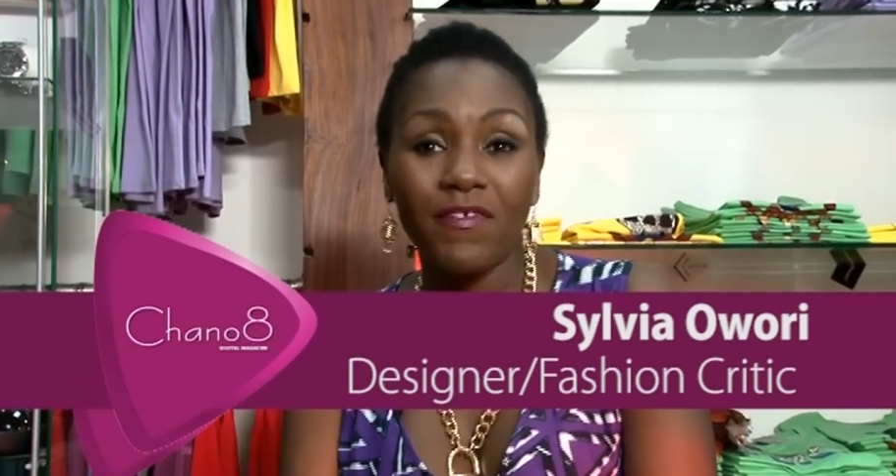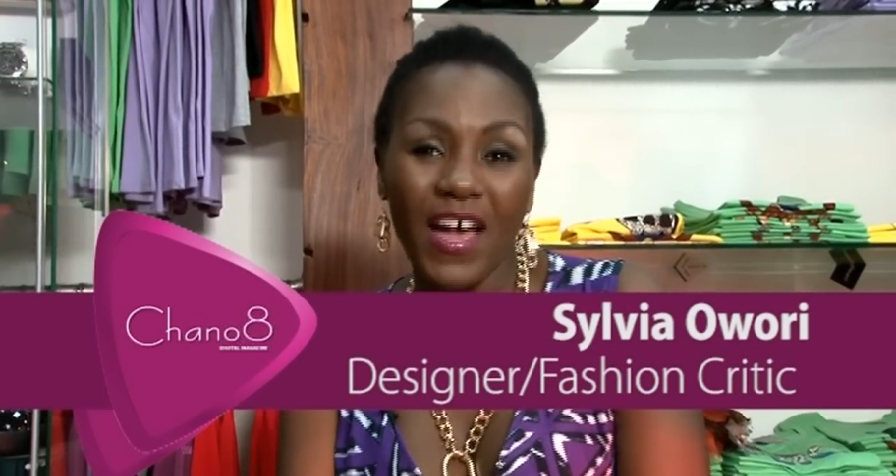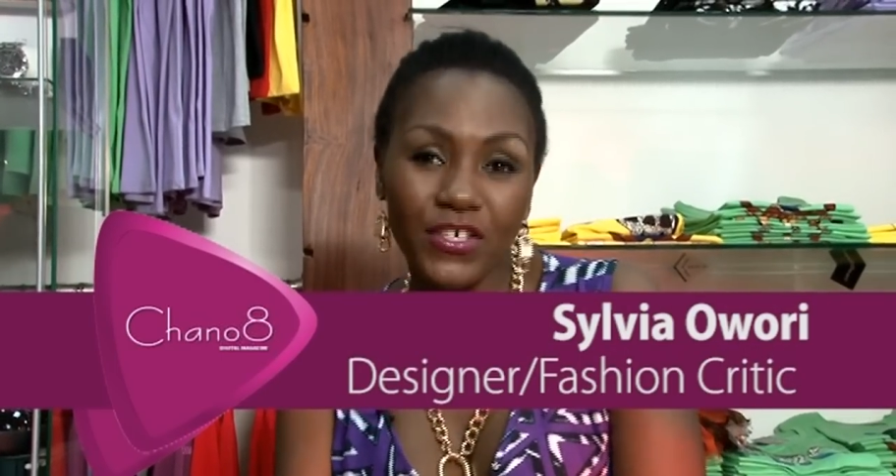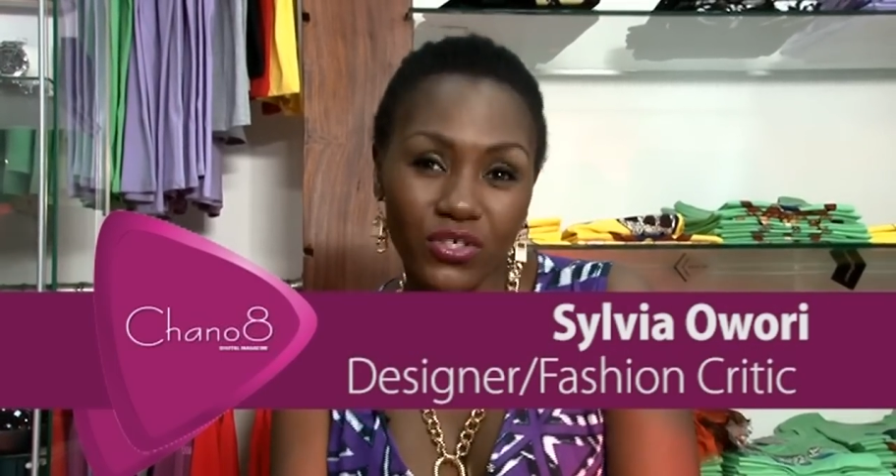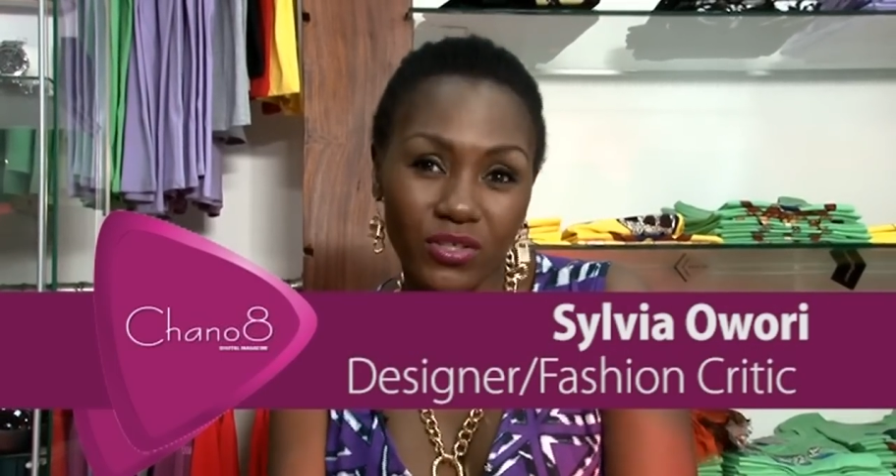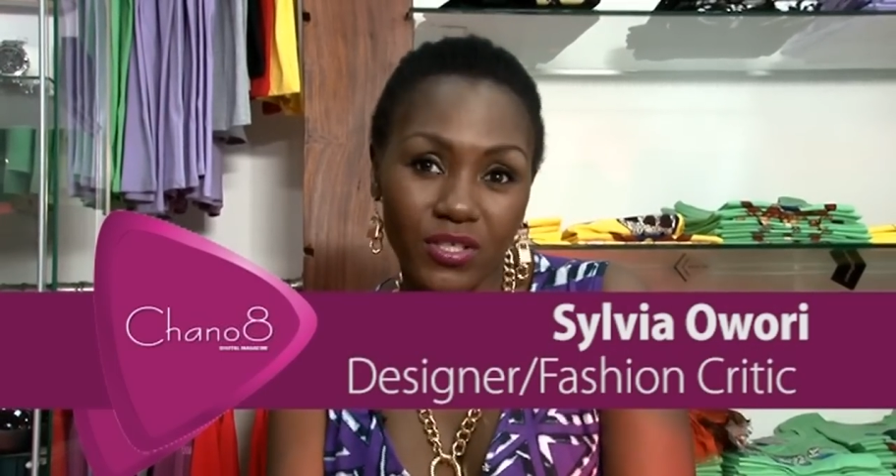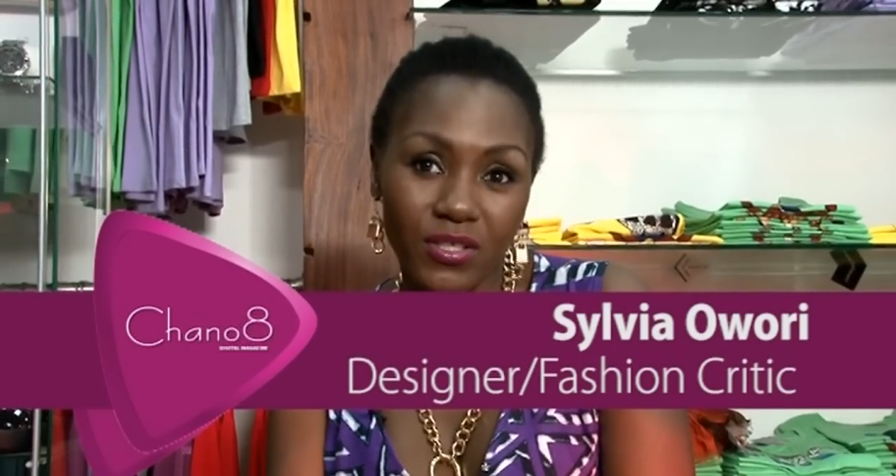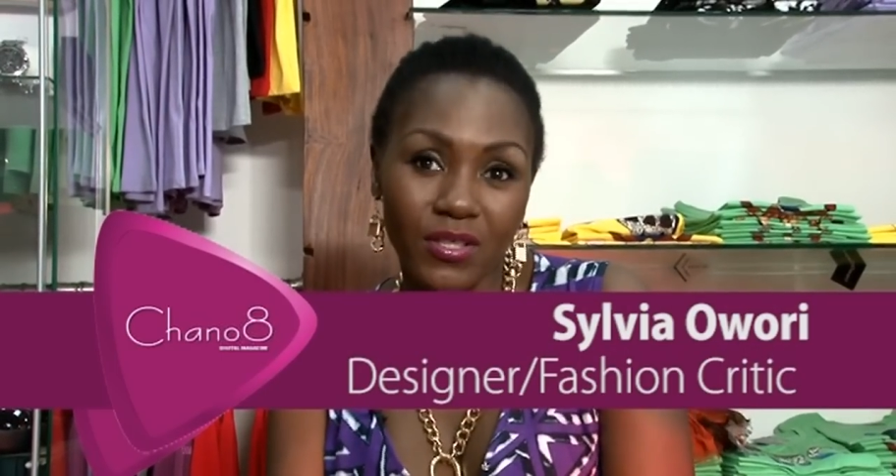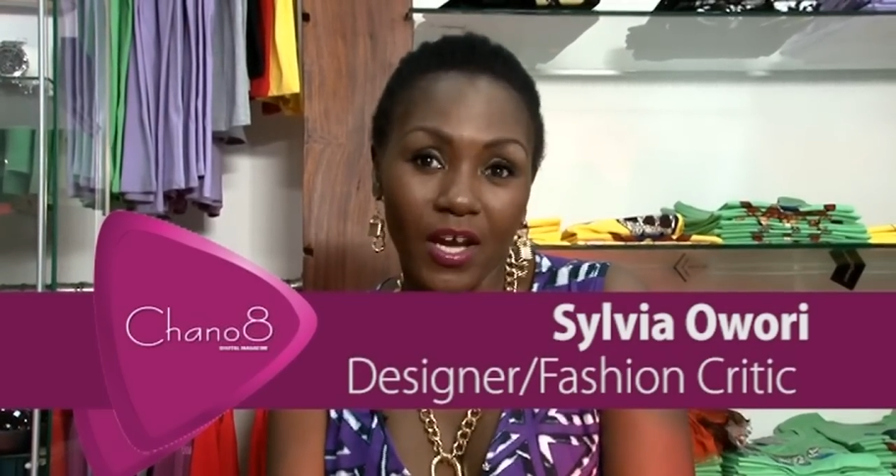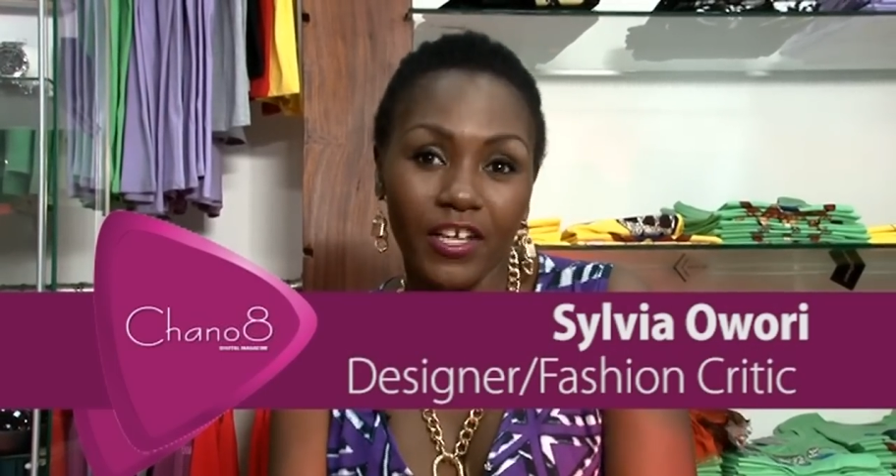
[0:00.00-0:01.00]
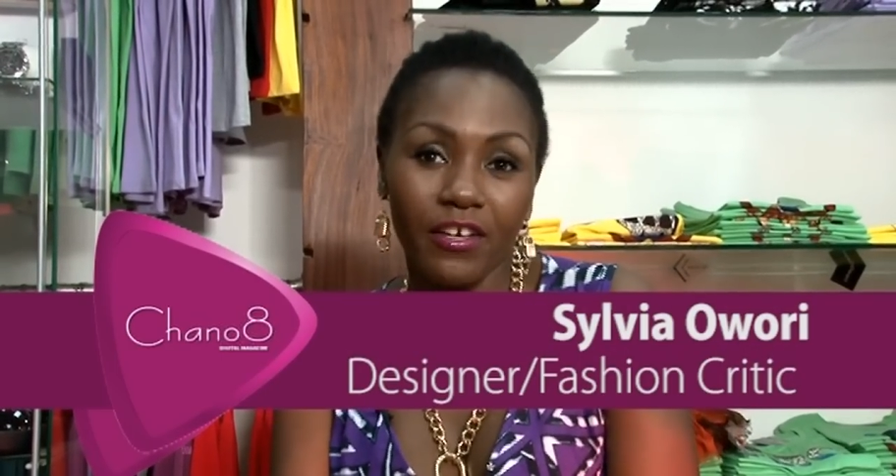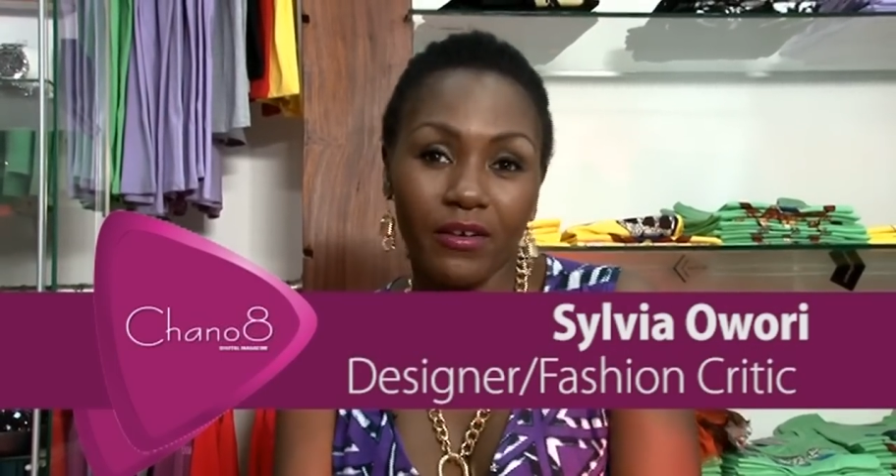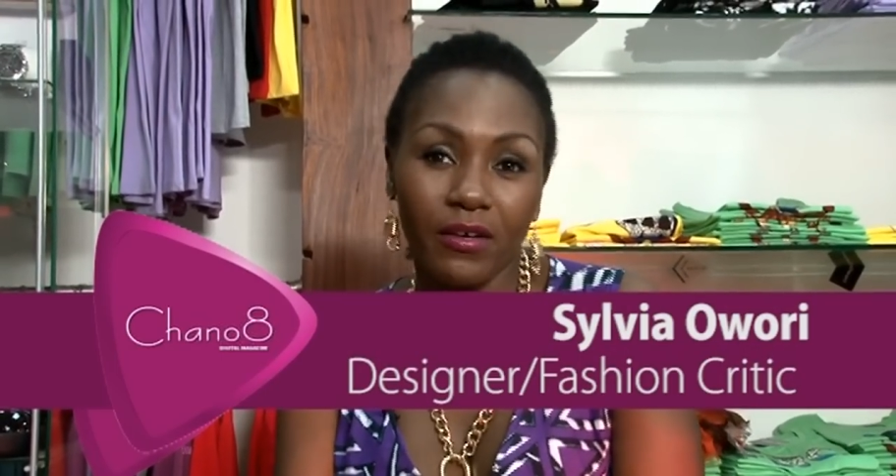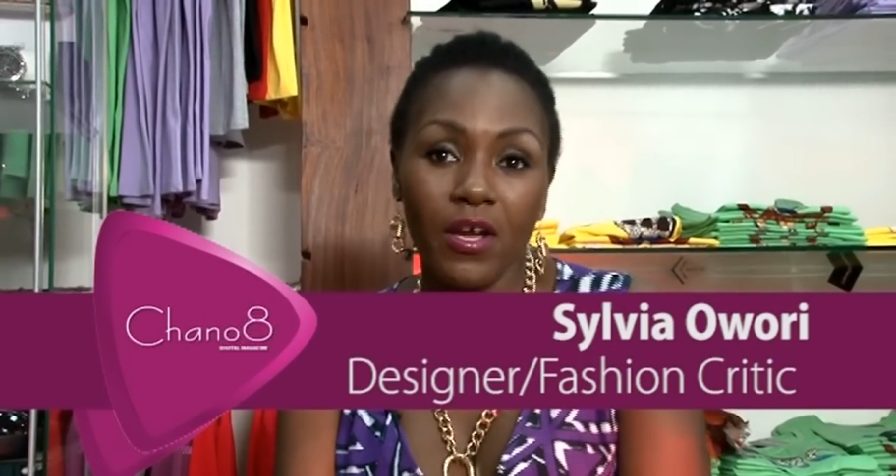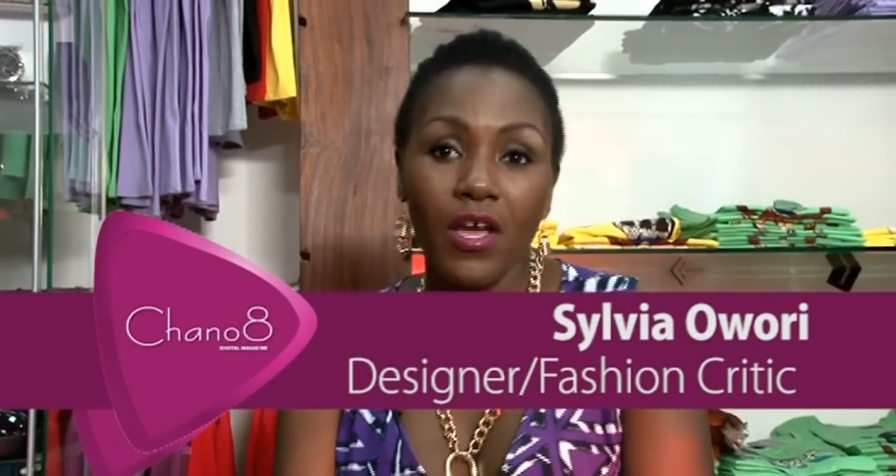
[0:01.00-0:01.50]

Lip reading: fashion designer,